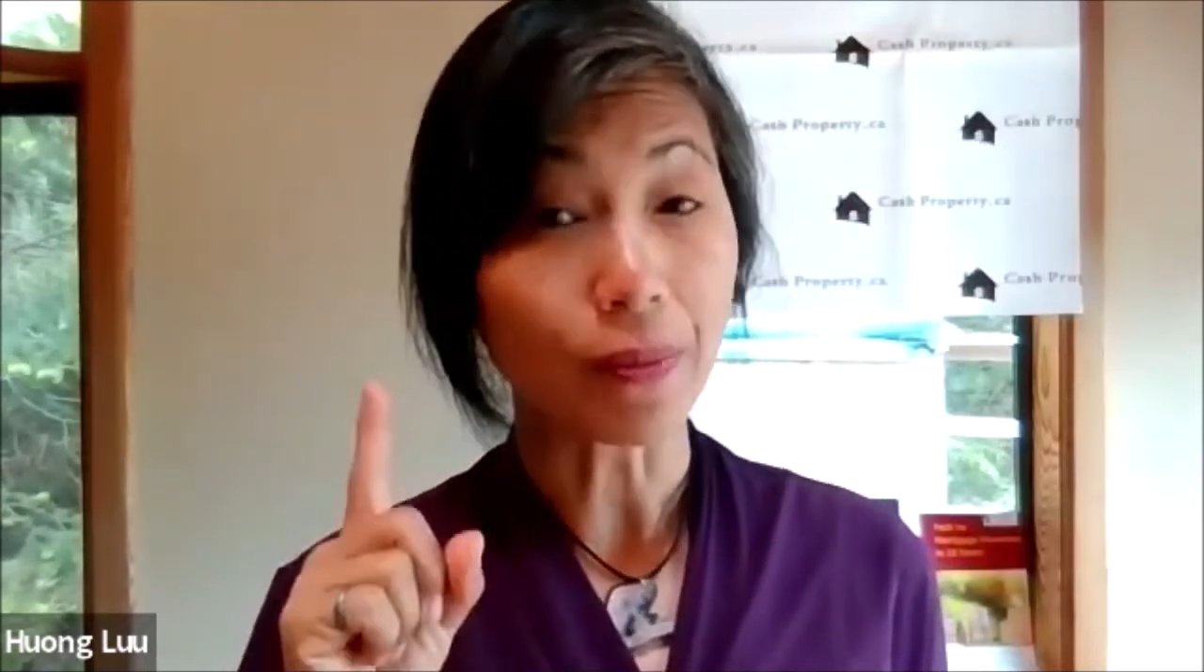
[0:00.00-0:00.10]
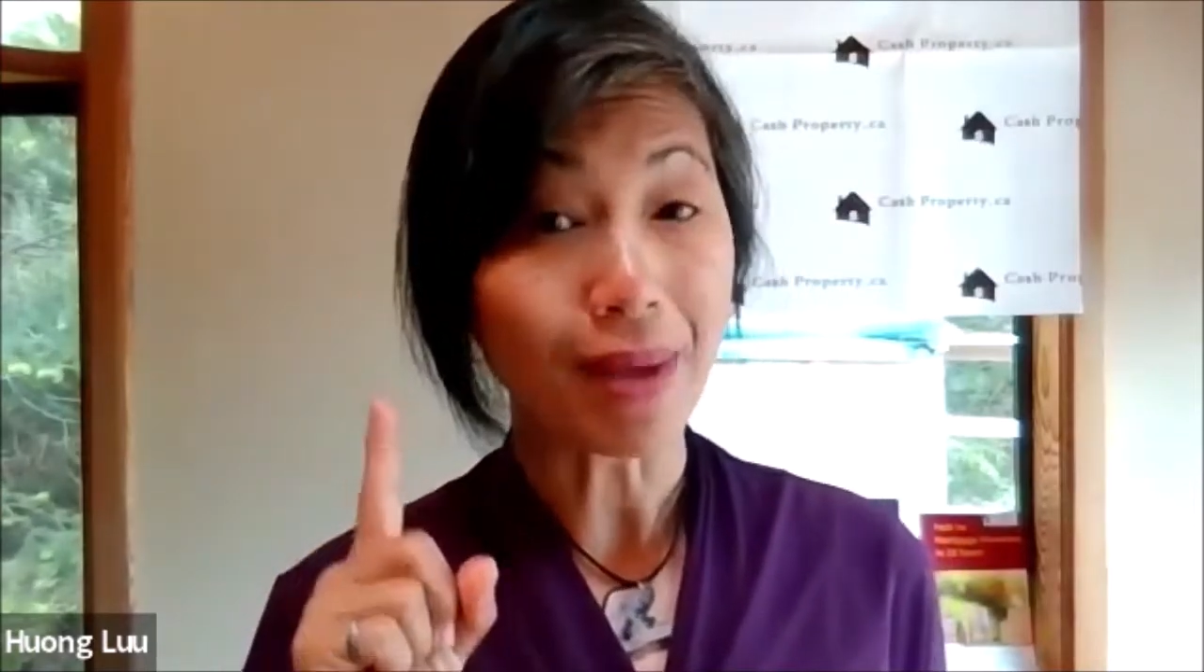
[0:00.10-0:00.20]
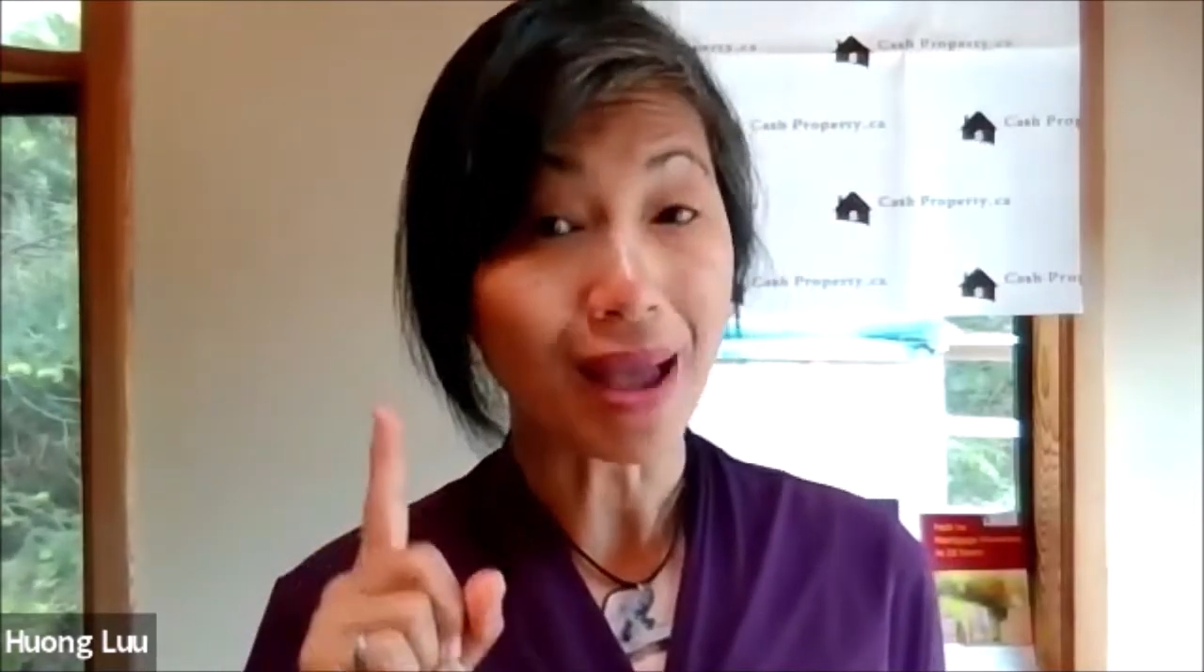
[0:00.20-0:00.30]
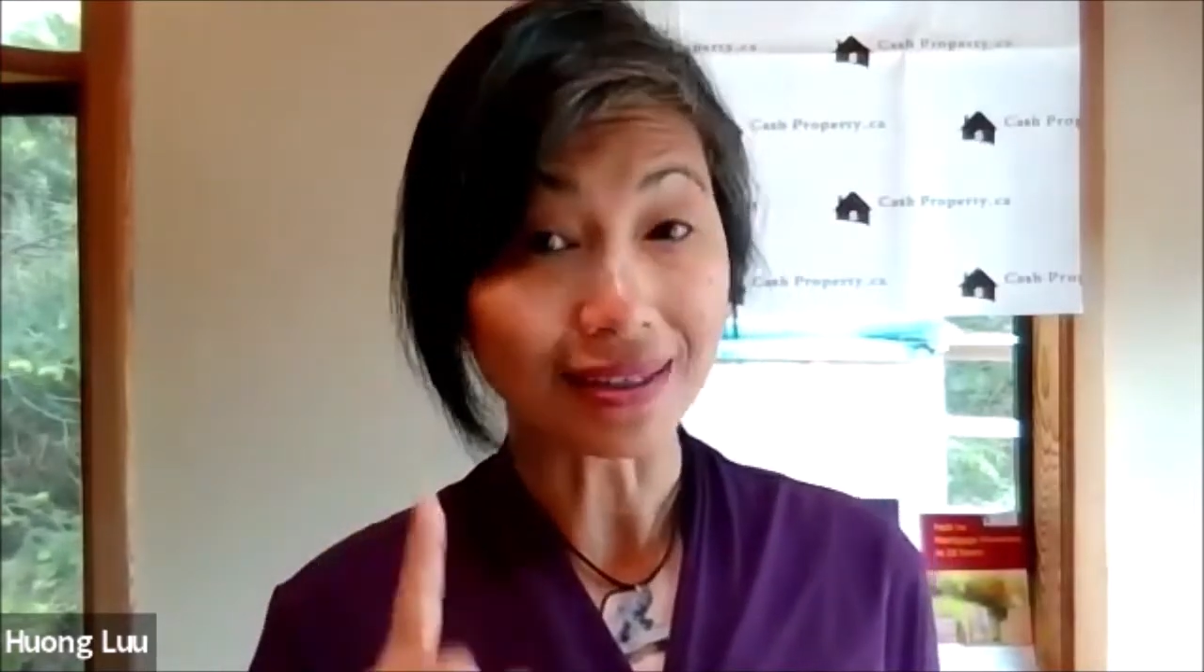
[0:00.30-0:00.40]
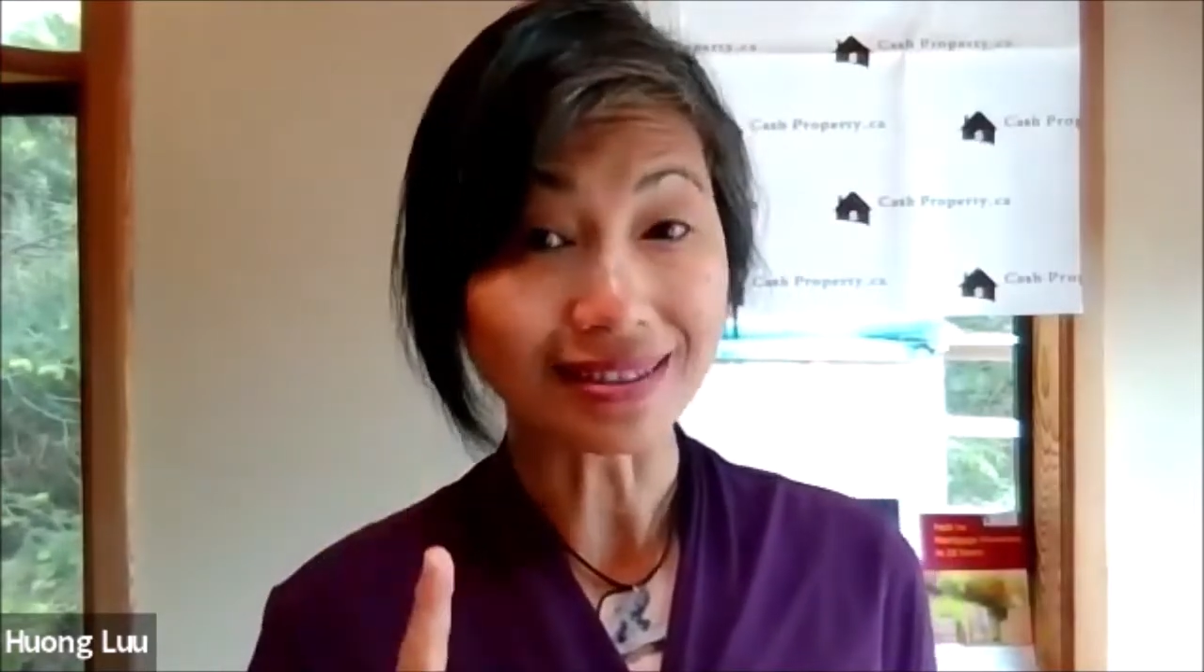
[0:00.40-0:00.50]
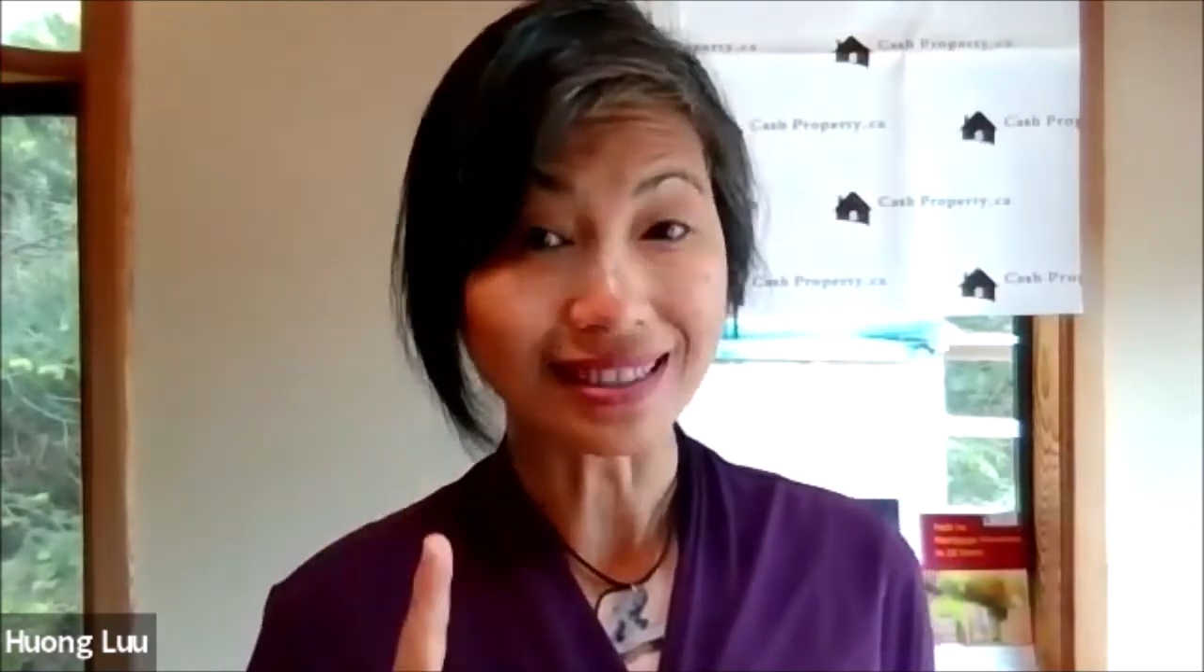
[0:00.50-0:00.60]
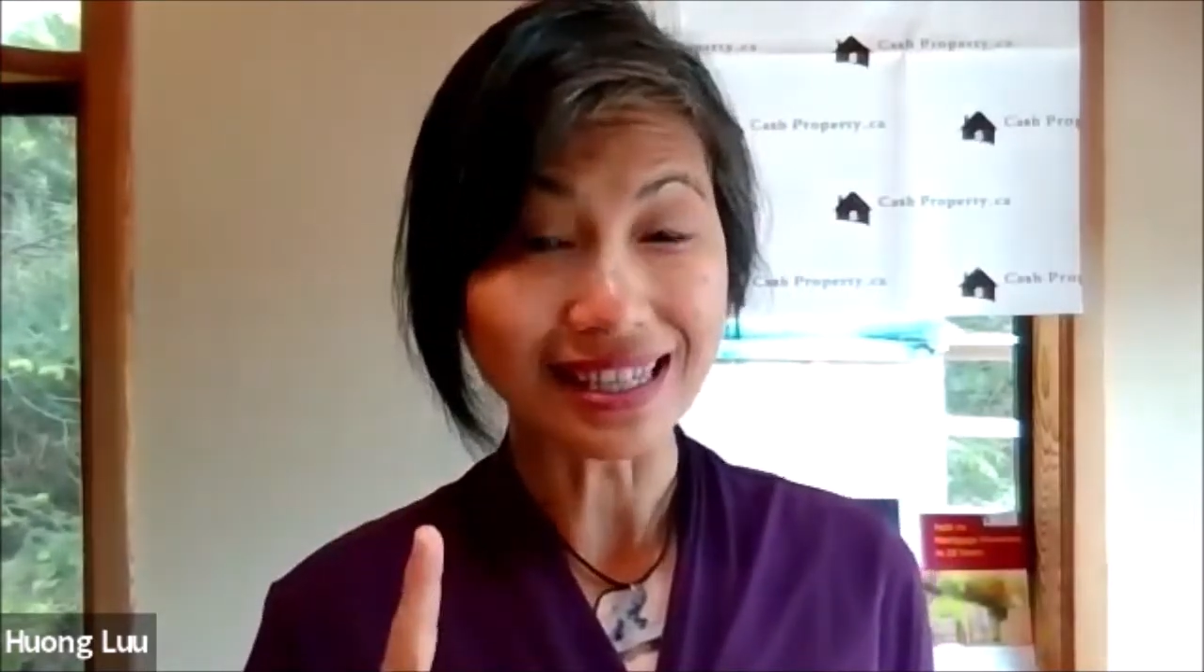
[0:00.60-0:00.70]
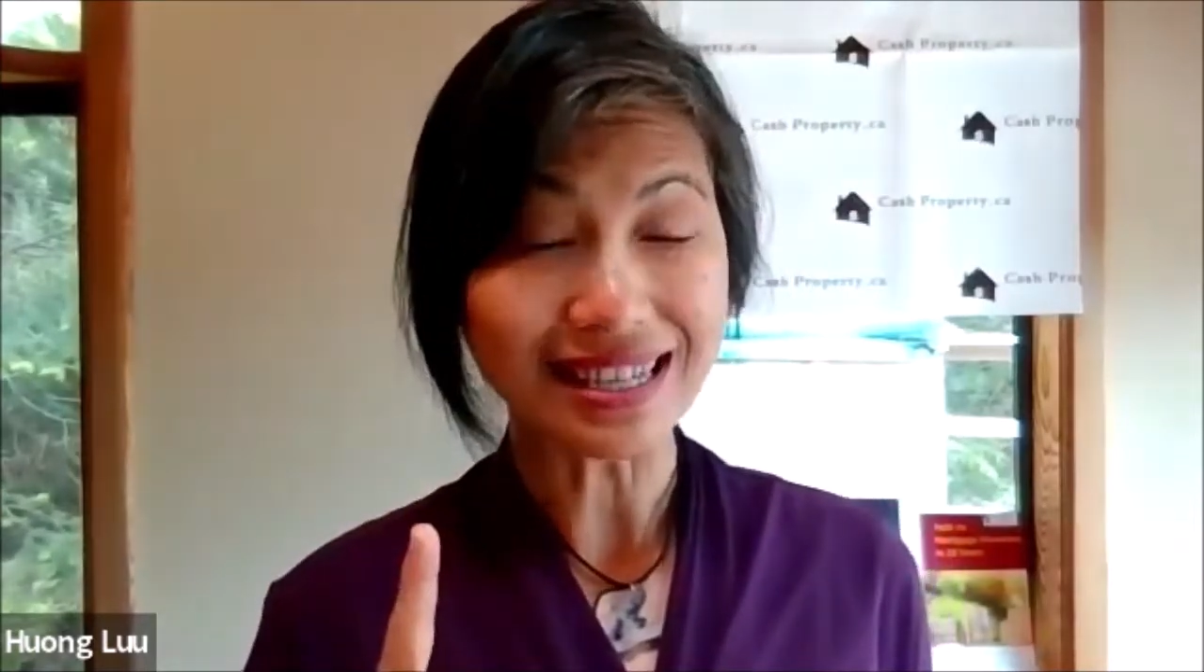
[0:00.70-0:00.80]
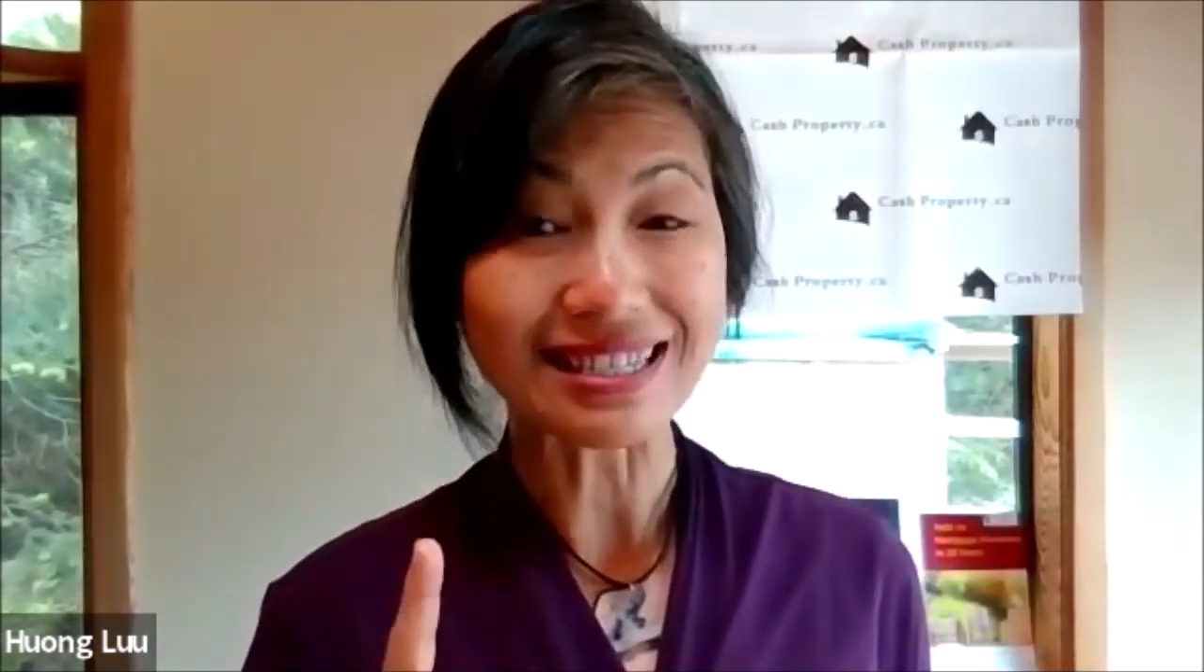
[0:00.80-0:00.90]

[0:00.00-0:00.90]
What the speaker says: the penalty